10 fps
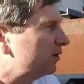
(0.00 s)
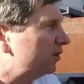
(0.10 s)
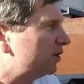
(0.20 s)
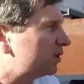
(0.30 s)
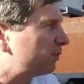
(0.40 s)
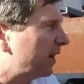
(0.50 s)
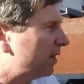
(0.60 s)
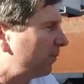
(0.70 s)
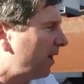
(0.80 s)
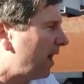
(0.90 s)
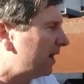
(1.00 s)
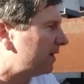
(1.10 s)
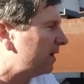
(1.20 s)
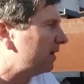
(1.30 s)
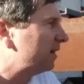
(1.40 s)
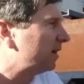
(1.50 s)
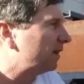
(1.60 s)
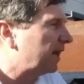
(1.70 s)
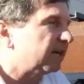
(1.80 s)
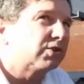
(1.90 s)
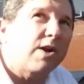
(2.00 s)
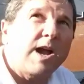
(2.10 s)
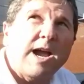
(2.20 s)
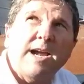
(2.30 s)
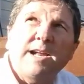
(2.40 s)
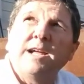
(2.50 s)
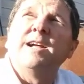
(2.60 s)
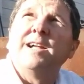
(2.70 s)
you just spray the product, let it dry,